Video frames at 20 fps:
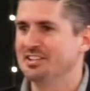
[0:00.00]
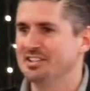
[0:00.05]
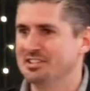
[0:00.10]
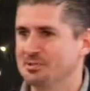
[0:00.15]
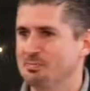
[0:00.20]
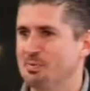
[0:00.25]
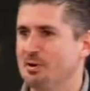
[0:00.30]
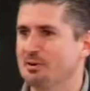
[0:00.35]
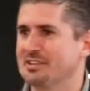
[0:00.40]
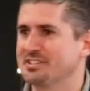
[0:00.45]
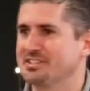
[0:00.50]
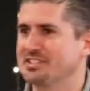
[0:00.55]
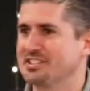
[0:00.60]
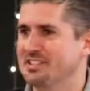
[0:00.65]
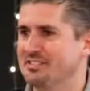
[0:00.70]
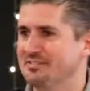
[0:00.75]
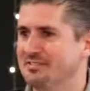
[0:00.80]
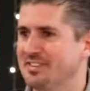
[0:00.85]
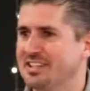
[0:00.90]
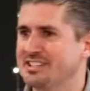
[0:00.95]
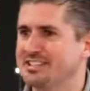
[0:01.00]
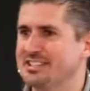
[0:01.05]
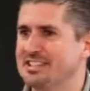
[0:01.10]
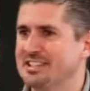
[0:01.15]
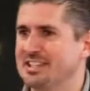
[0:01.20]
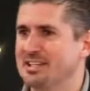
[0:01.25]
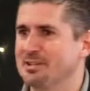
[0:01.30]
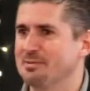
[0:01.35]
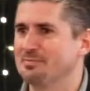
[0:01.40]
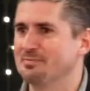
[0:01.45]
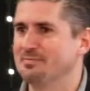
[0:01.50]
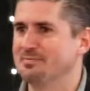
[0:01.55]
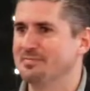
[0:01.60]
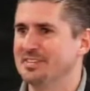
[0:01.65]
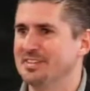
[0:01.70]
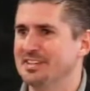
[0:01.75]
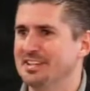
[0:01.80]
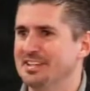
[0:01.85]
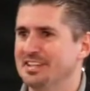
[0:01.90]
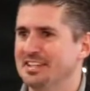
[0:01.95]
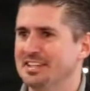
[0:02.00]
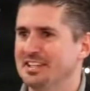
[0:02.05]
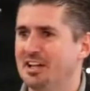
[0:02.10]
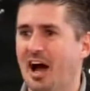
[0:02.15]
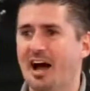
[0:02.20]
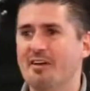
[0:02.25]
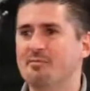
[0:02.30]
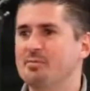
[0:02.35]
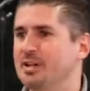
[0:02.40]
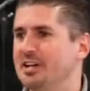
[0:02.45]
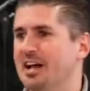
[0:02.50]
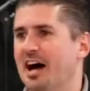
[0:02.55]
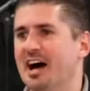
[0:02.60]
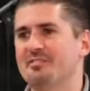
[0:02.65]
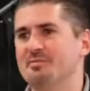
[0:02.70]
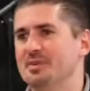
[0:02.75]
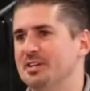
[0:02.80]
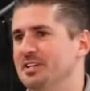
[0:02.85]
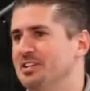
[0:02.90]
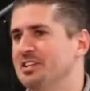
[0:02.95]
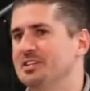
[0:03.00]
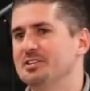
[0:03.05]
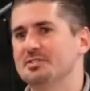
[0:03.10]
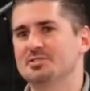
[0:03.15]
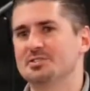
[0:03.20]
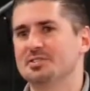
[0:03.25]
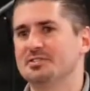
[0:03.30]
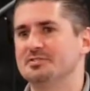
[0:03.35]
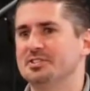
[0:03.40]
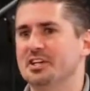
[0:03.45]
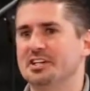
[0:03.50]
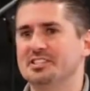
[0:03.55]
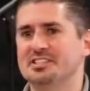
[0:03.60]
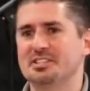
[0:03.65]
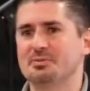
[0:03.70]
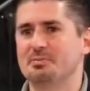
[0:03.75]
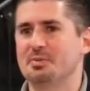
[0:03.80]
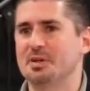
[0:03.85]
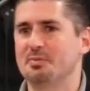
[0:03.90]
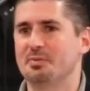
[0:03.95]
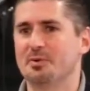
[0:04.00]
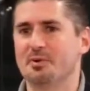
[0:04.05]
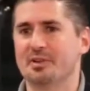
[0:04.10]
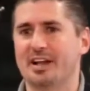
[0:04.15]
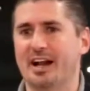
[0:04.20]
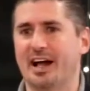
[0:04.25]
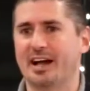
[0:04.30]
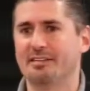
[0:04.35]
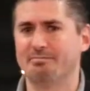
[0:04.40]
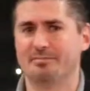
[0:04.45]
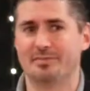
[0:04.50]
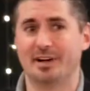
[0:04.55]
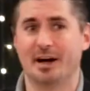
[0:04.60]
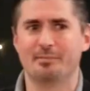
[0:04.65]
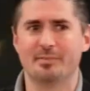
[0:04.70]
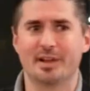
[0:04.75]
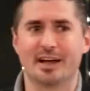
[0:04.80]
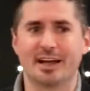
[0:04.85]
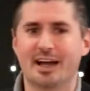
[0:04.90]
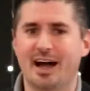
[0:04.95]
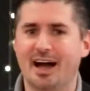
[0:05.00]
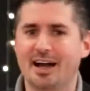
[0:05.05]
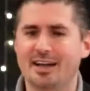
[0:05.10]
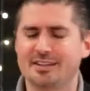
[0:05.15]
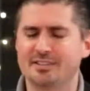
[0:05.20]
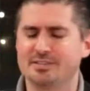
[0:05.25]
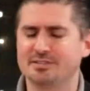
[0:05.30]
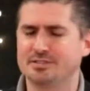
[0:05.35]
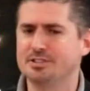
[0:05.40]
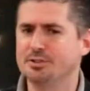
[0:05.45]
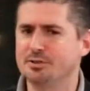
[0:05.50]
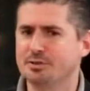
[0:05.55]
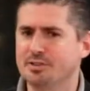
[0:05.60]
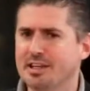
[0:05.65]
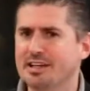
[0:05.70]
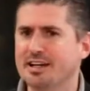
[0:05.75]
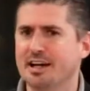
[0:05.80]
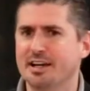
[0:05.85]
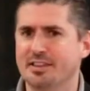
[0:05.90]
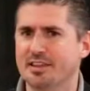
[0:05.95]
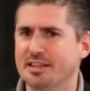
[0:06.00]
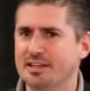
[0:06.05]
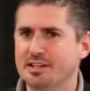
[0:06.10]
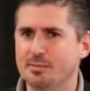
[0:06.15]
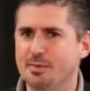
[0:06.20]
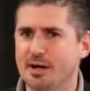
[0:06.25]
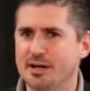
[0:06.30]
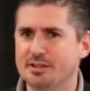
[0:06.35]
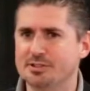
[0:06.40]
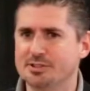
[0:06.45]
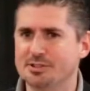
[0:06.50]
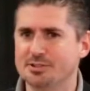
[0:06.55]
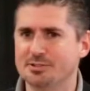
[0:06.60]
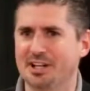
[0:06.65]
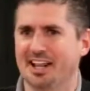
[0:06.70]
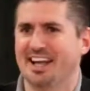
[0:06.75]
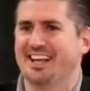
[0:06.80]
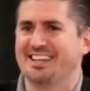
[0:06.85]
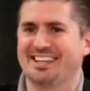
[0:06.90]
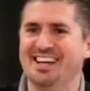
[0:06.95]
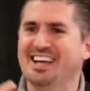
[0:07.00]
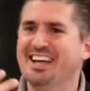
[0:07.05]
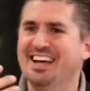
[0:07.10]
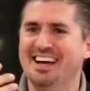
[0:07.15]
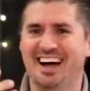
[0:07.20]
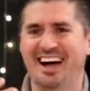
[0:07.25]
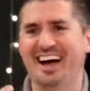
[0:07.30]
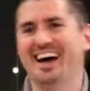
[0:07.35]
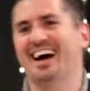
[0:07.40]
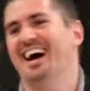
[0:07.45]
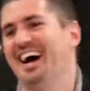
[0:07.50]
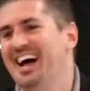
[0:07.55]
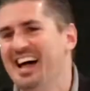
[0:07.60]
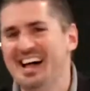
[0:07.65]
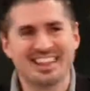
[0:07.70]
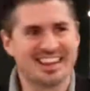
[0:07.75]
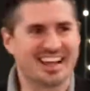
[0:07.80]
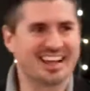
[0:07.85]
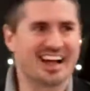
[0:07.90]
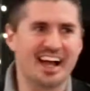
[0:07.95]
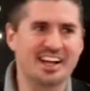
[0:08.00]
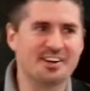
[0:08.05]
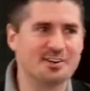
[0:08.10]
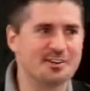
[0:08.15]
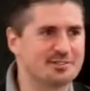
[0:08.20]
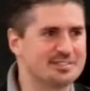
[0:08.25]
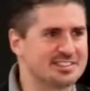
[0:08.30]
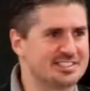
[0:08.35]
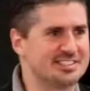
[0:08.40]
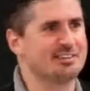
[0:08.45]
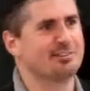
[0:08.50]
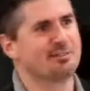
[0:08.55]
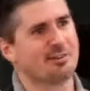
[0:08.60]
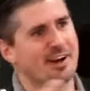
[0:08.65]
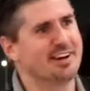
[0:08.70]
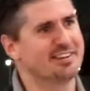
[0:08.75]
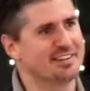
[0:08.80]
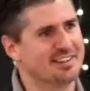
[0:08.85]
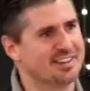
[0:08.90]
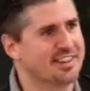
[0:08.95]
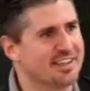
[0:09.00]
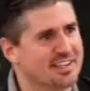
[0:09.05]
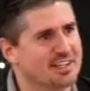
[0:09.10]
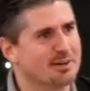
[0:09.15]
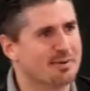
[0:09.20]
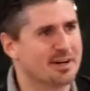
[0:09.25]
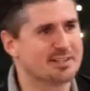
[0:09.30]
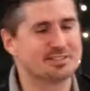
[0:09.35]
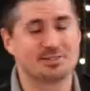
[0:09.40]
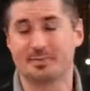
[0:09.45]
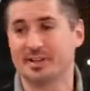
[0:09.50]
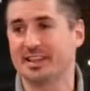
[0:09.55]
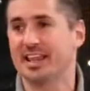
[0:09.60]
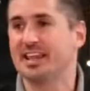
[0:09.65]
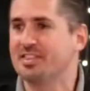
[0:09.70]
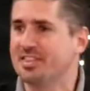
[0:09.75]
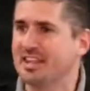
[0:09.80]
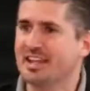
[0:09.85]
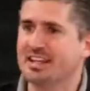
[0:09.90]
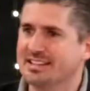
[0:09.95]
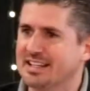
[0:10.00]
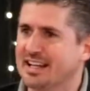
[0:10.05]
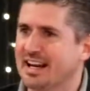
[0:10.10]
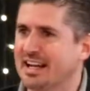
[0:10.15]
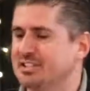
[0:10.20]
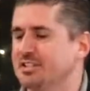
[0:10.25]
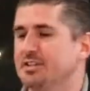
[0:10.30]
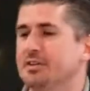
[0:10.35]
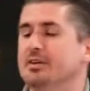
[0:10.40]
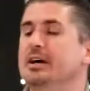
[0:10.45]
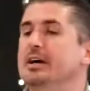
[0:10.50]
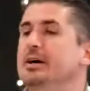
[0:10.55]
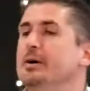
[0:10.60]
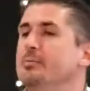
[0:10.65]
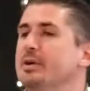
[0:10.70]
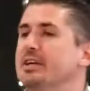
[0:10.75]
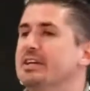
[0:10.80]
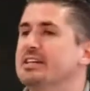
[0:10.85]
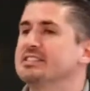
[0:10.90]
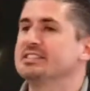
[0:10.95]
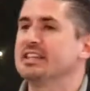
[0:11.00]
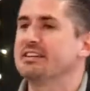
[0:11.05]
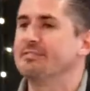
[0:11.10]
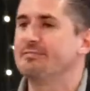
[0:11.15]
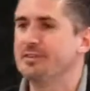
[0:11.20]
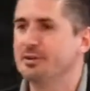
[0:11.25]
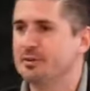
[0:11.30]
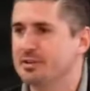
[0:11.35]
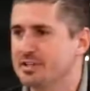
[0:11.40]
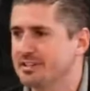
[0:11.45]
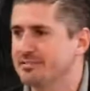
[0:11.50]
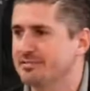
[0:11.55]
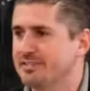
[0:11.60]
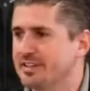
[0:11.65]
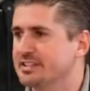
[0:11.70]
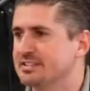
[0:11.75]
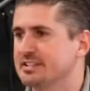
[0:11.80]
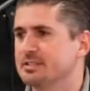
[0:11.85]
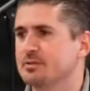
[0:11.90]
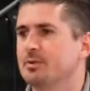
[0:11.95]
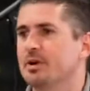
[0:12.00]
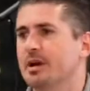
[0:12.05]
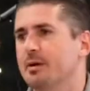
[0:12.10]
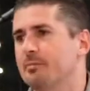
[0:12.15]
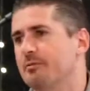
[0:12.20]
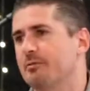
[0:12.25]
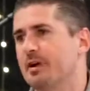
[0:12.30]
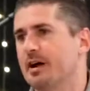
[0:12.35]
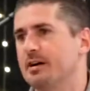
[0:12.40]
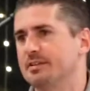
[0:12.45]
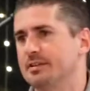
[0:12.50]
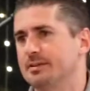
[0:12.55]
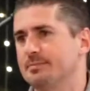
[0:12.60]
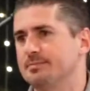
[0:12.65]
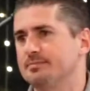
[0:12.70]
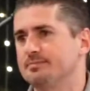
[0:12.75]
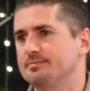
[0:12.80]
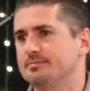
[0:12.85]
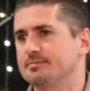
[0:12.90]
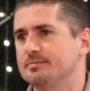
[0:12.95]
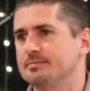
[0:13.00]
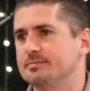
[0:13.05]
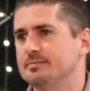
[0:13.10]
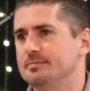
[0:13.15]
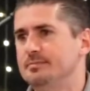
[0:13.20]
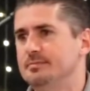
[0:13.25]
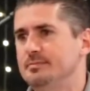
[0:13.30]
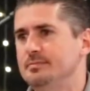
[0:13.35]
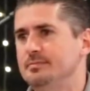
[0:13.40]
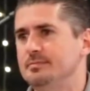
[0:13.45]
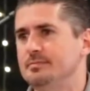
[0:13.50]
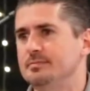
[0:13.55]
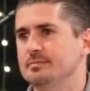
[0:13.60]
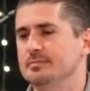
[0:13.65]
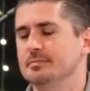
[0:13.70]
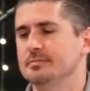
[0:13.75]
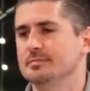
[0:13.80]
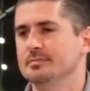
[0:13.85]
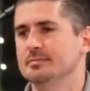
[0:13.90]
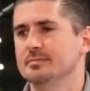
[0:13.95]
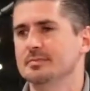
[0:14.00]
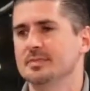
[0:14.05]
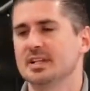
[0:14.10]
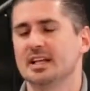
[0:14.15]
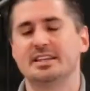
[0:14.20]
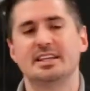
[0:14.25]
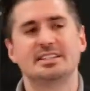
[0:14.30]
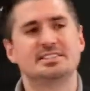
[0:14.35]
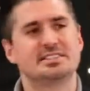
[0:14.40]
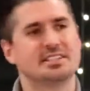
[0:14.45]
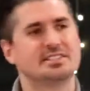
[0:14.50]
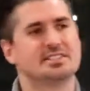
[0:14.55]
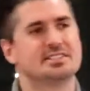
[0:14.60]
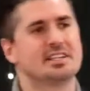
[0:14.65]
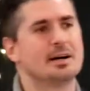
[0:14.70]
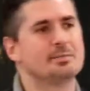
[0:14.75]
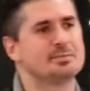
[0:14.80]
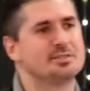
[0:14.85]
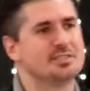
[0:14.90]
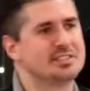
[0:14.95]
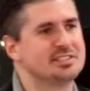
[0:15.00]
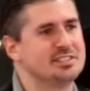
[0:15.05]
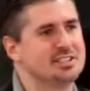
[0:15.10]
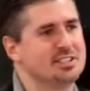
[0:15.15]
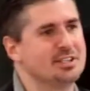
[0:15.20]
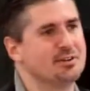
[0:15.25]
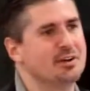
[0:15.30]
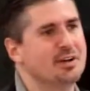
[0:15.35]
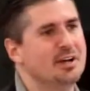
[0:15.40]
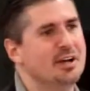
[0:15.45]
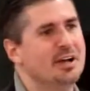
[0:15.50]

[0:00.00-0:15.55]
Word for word: The Spirit's convicting them. Yeah, I've been I've been accused of judging people that I I'm like, I do you think I think about you? Like like I don't sit around and think about you, but they think that I do because they feel convicted when I'm around them. And they say, stop judging you.